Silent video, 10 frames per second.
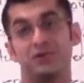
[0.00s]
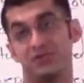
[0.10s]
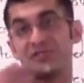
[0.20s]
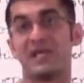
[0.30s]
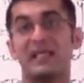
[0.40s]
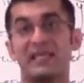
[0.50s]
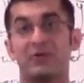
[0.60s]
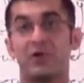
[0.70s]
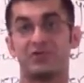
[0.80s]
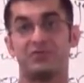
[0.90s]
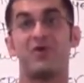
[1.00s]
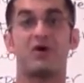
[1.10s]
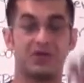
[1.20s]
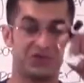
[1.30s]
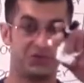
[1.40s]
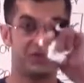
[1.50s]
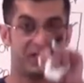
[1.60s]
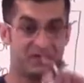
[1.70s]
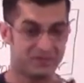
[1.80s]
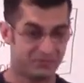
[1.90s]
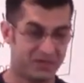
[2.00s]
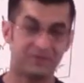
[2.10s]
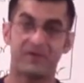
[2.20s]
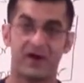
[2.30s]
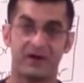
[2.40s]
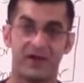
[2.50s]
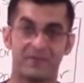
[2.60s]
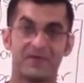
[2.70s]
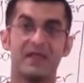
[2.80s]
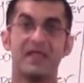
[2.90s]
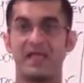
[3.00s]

You just got that question wrong because you didn't read far enough.